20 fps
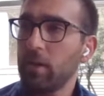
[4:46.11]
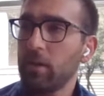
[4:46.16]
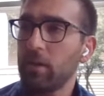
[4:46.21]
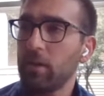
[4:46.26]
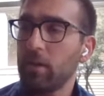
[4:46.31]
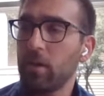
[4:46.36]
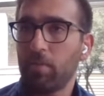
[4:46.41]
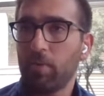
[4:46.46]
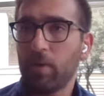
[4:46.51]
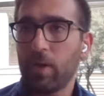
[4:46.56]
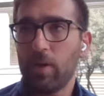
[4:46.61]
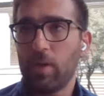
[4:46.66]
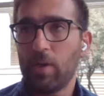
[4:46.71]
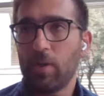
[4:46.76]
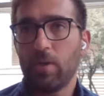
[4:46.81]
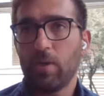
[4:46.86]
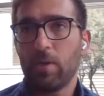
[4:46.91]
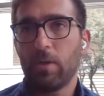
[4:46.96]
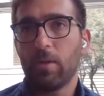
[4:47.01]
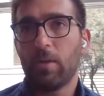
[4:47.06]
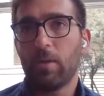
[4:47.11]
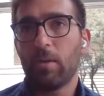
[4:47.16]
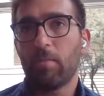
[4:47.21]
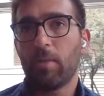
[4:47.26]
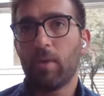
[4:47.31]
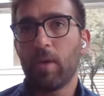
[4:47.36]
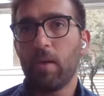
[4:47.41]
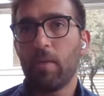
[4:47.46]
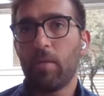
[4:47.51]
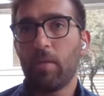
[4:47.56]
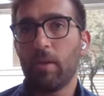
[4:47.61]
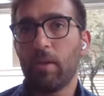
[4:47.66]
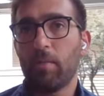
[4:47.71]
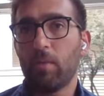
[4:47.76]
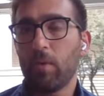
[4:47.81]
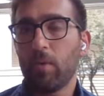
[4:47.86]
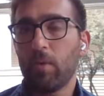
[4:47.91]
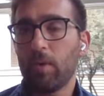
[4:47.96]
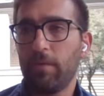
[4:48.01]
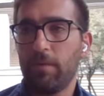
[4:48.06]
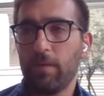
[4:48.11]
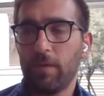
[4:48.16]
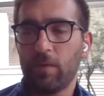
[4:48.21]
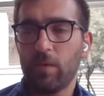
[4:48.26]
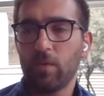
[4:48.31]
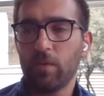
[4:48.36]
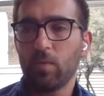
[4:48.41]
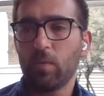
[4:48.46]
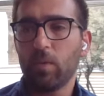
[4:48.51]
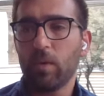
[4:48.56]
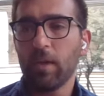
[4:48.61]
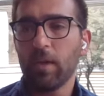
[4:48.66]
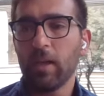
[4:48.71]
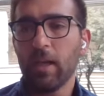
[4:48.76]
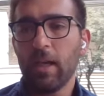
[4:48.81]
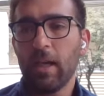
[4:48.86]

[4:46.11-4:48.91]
operation, probably a more efficient one,